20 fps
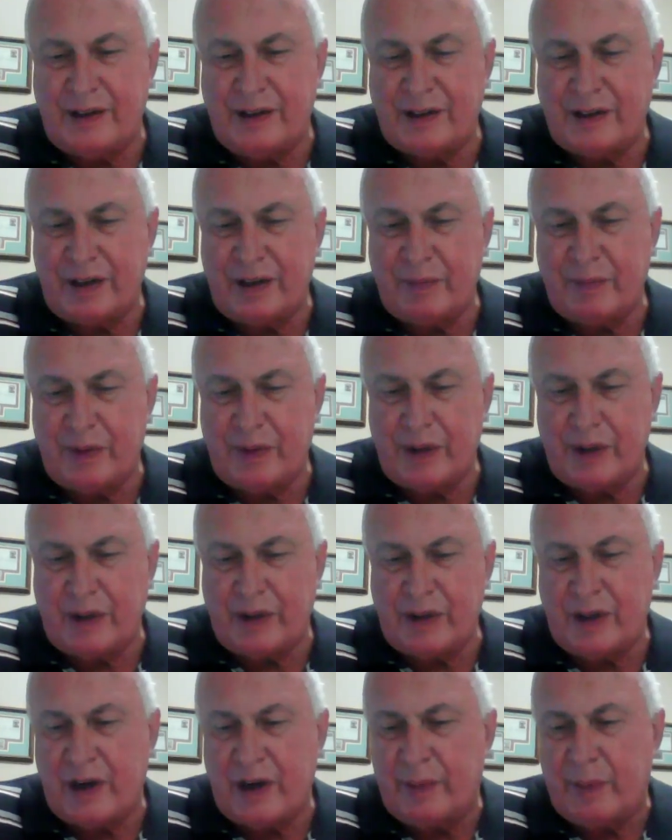did the same
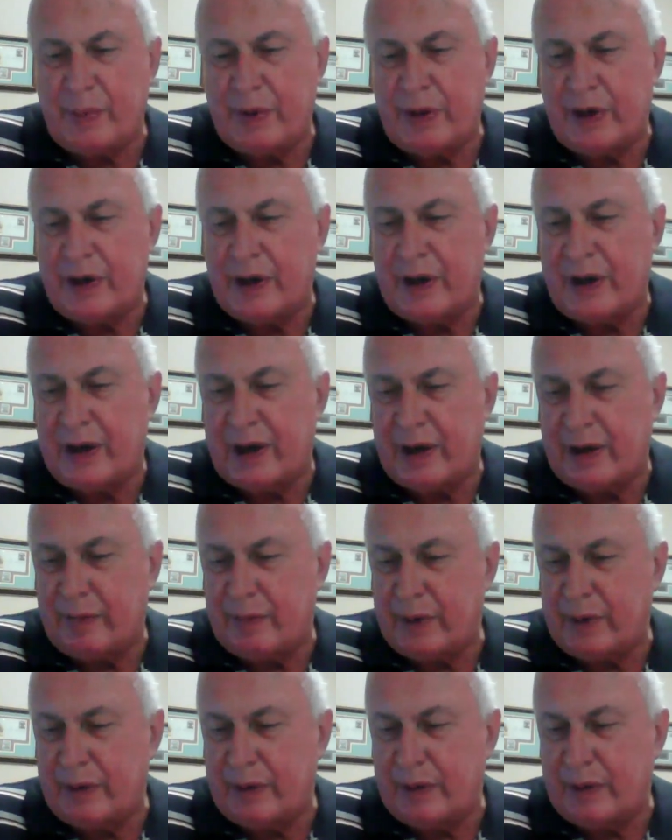thing. Then I printed it
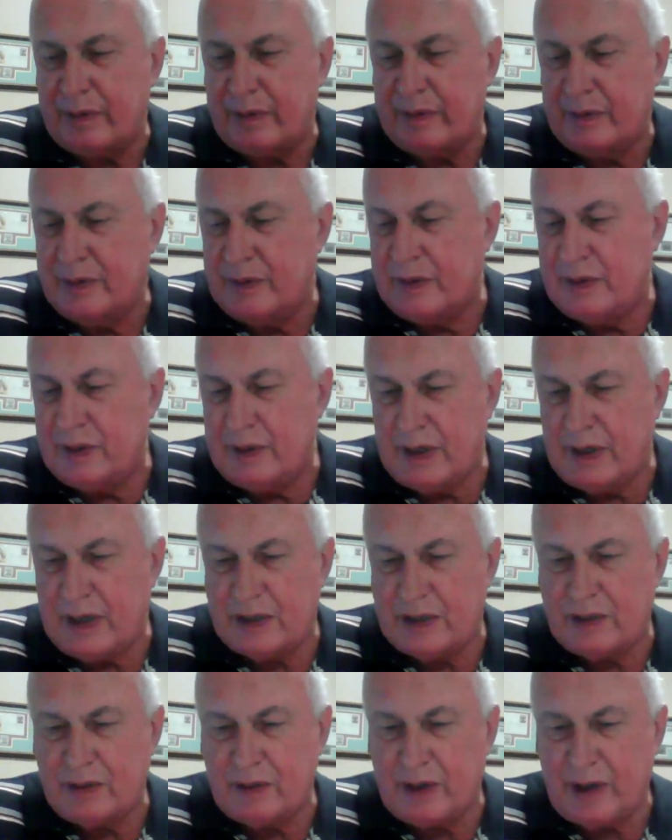out, but
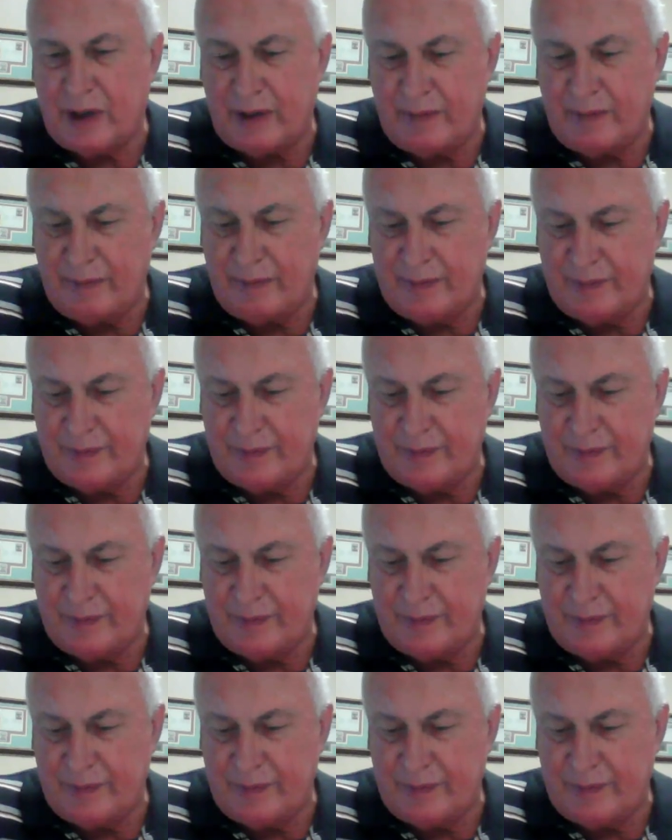that's okay.